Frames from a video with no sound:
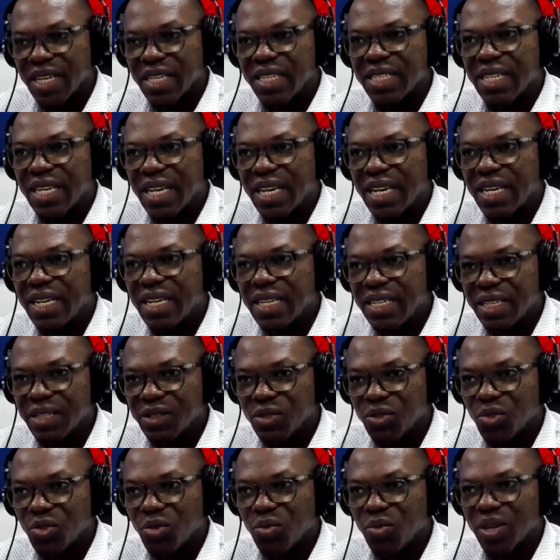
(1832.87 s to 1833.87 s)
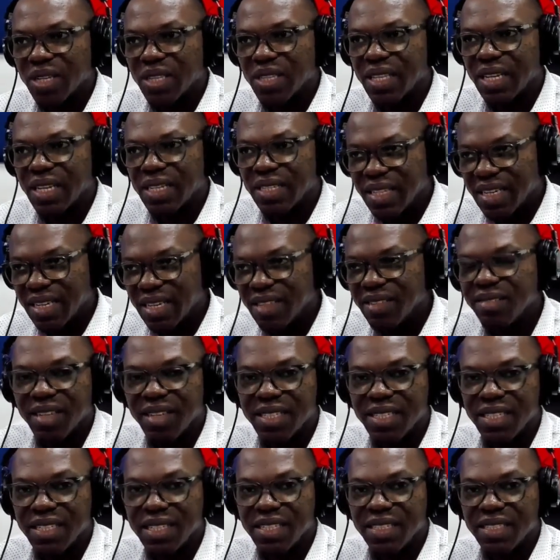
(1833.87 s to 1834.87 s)
telling the stomach that get
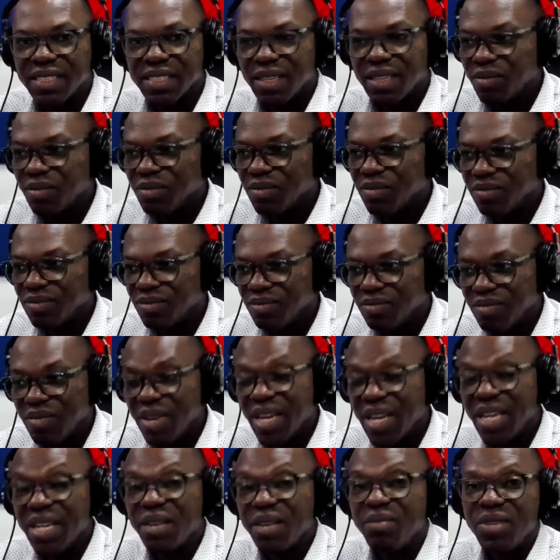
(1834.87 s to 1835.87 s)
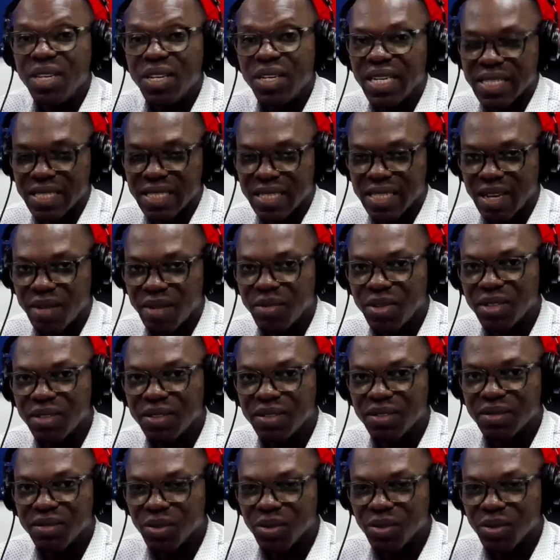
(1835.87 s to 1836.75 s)
ready, some main meal is coming.